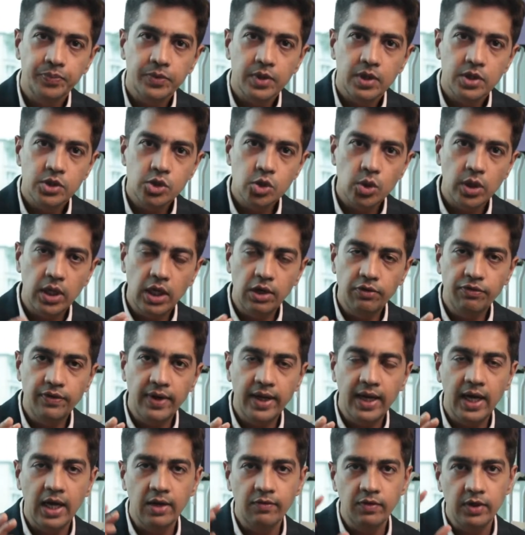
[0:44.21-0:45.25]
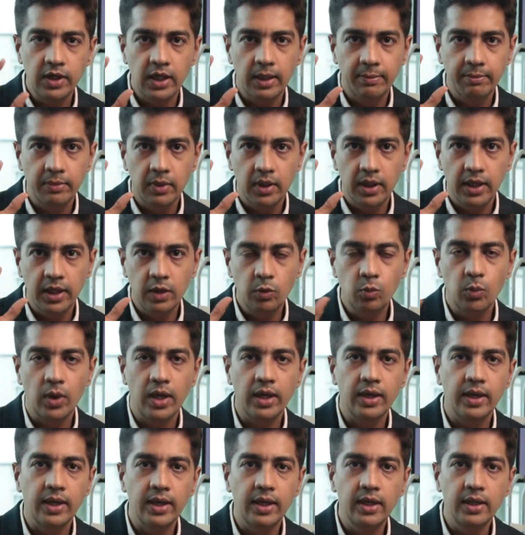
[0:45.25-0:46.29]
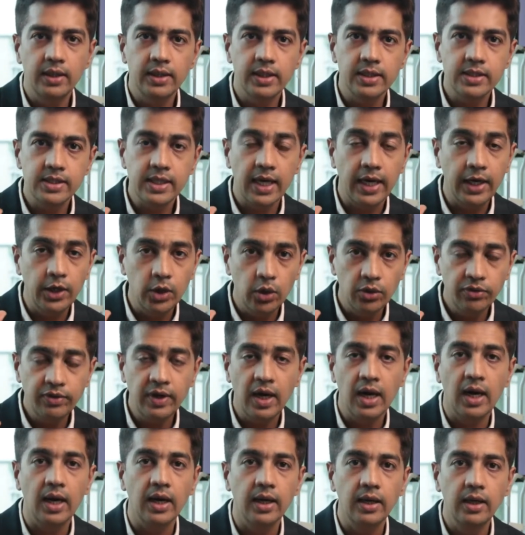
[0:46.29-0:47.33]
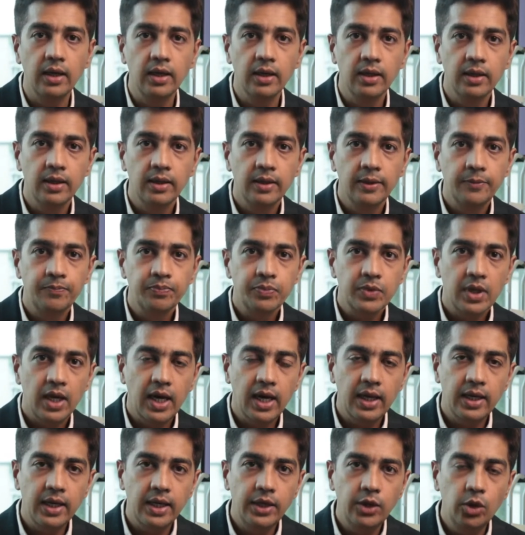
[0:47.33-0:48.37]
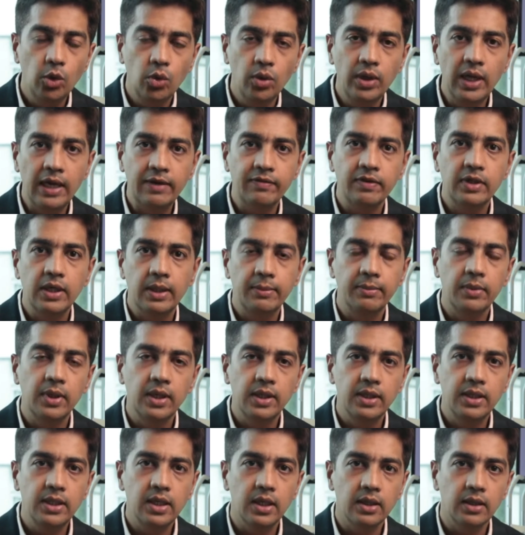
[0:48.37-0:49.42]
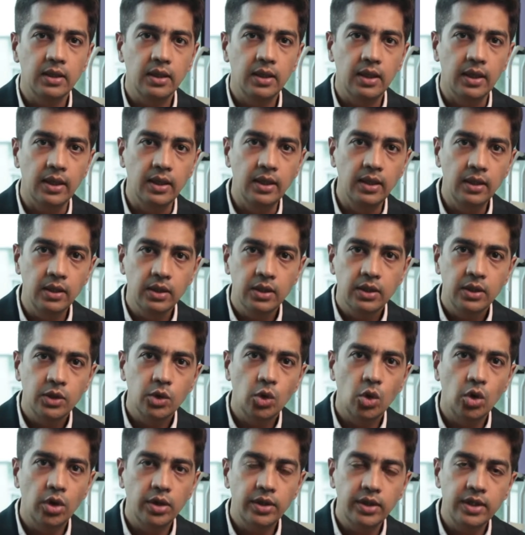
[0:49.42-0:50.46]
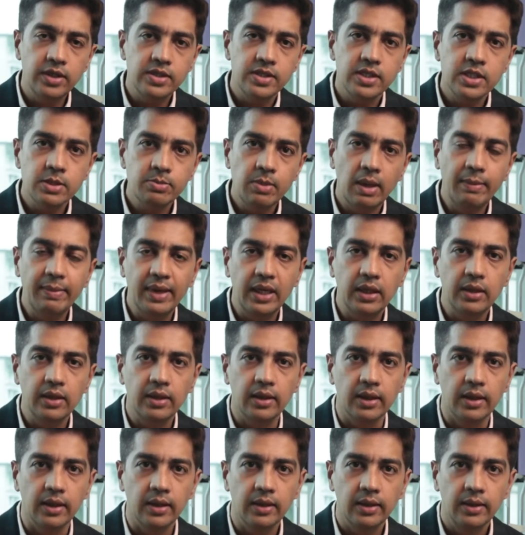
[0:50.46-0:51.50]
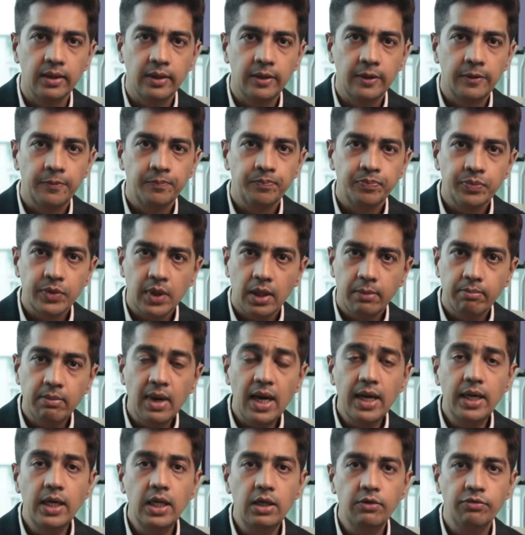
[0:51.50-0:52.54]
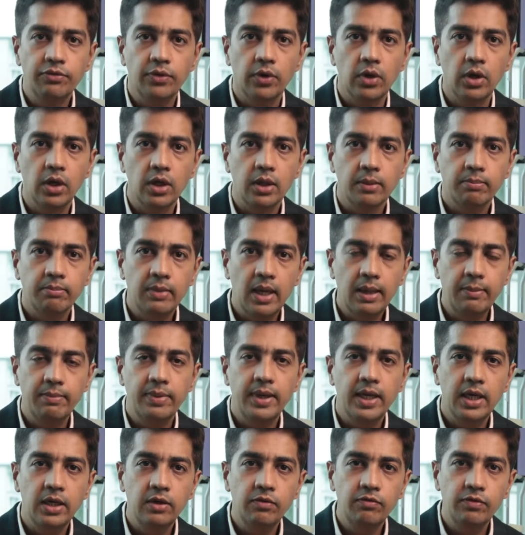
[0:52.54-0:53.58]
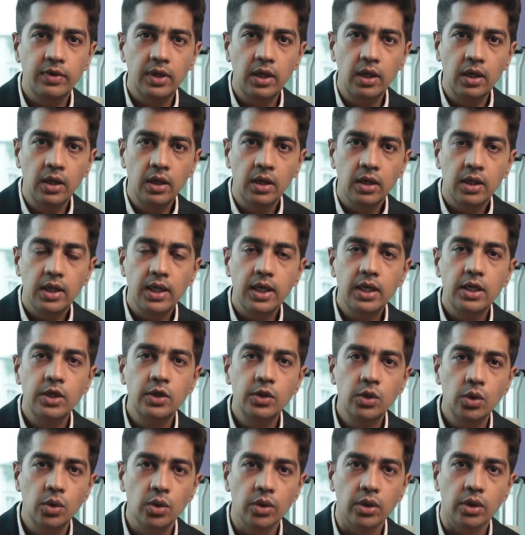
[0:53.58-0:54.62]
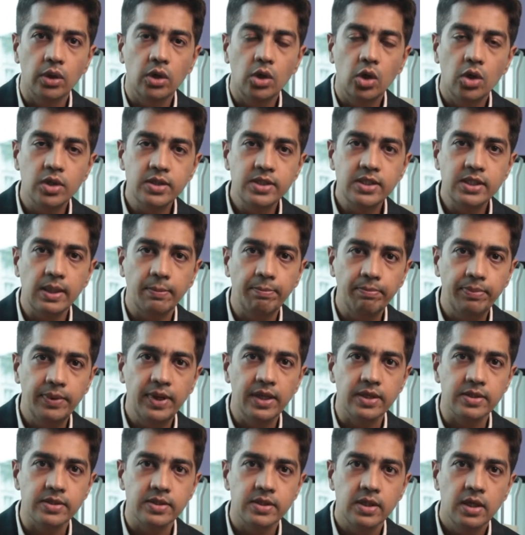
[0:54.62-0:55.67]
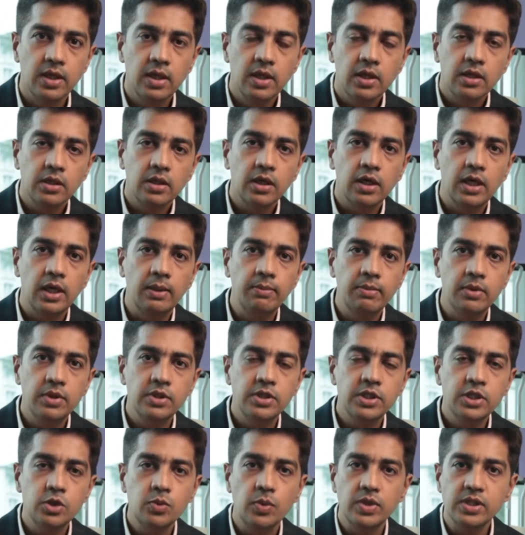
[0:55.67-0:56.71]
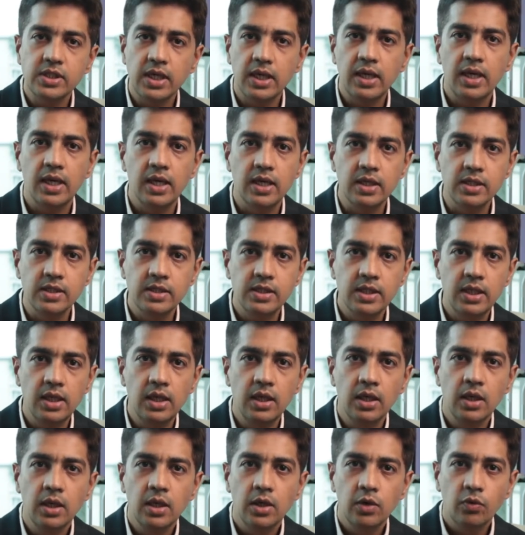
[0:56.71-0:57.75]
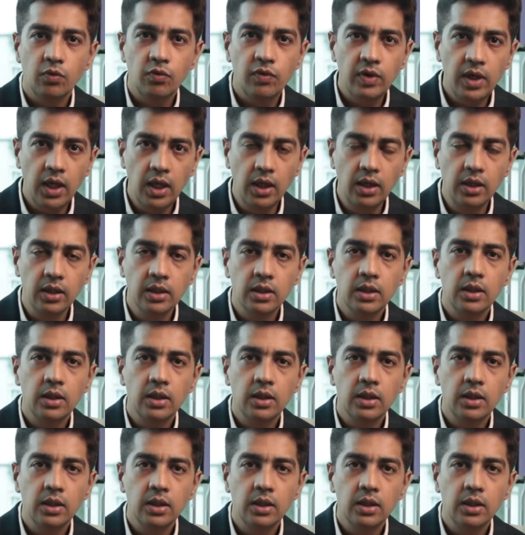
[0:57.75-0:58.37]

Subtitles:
So if I have a number in one eye that's kind of high and I don't have a number in the other eye, or this is my better eye, by default, my brain will ignore or suppress the images which are hazy, weak,